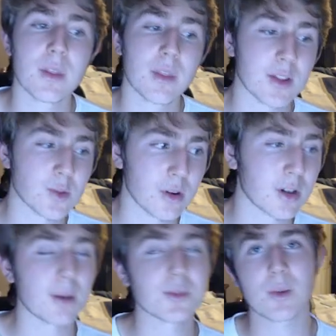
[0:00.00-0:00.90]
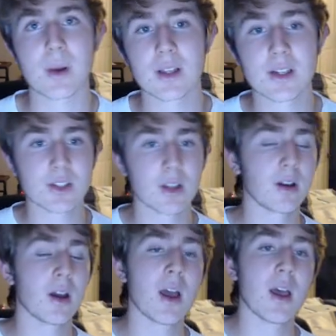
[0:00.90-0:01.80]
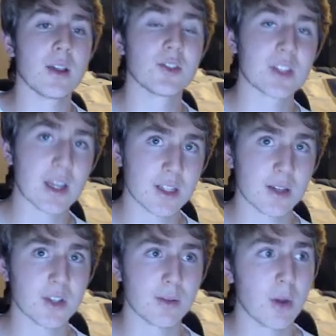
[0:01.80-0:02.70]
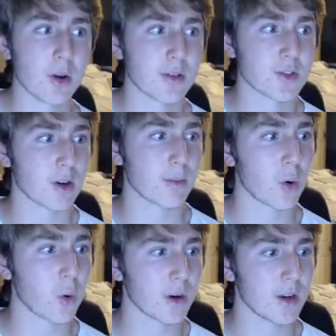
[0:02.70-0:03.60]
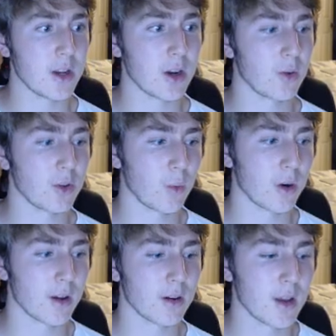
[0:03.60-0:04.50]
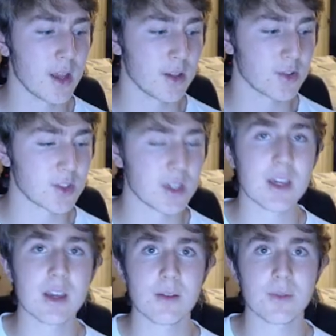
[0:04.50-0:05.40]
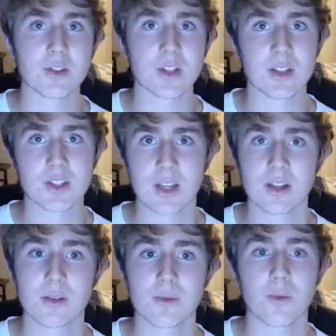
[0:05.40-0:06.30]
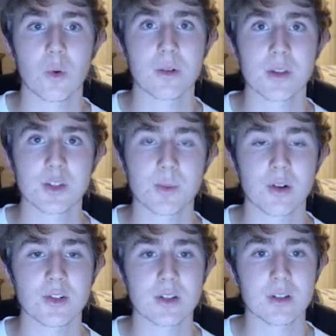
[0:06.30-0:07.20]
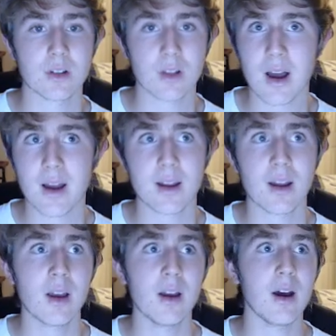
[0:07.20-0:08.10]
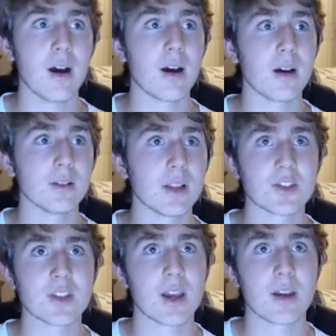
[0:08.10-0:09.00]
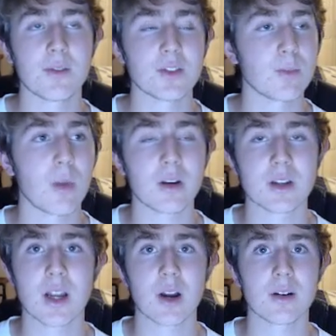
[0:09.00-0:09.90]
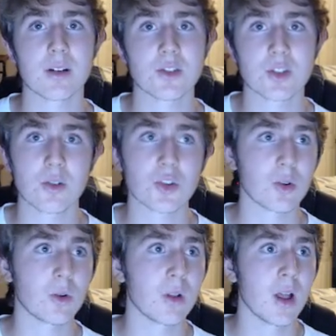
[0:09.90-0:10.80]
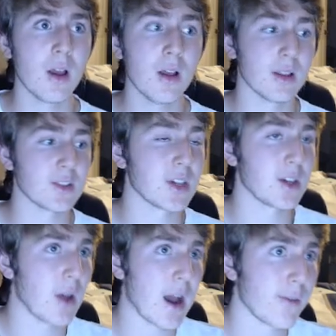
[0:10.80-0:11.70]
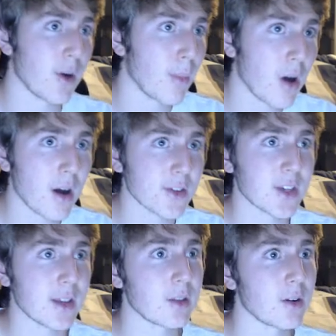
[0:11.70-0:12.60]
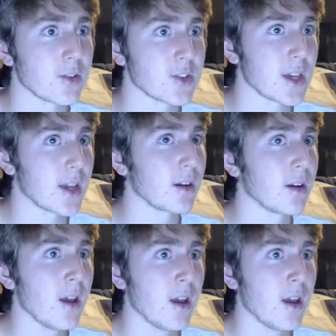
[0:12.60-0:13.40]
That's where it comes from, at least. The incentives and motives are important. You want to see if there's an incentive for this person to lie. Let's say if it's monetary or social. Let's say you have Hamas and they're saying,